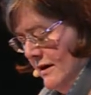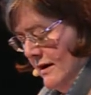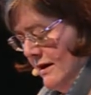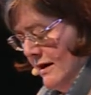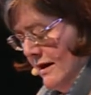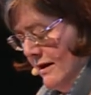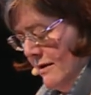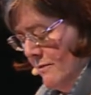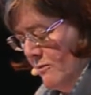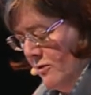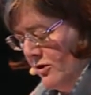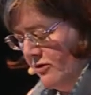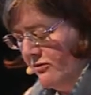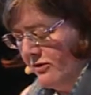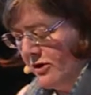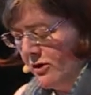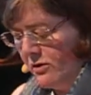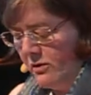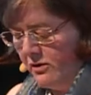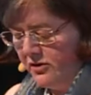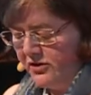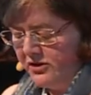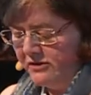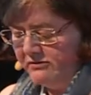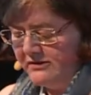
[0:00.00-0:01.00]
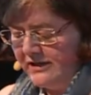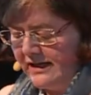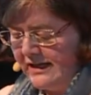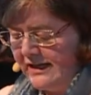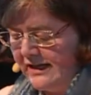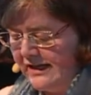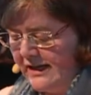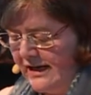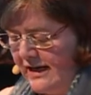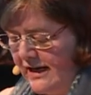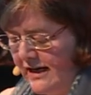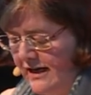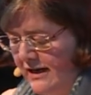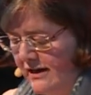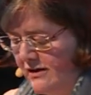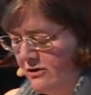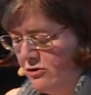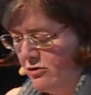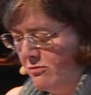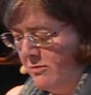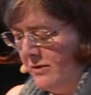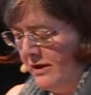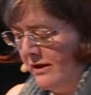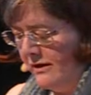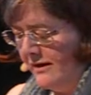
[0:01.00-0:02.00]
But we're also
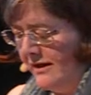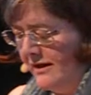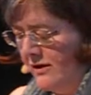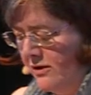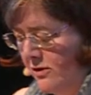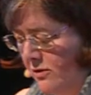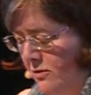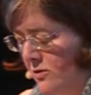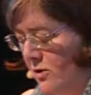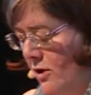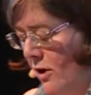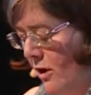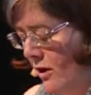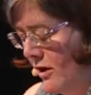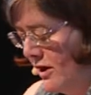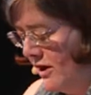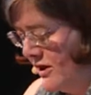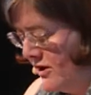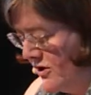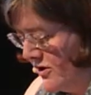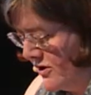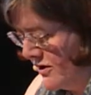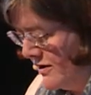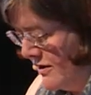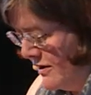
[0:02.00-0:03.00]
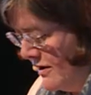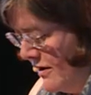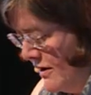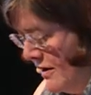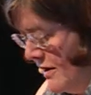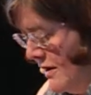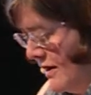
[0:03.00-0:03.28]
dedicated to building new knowledge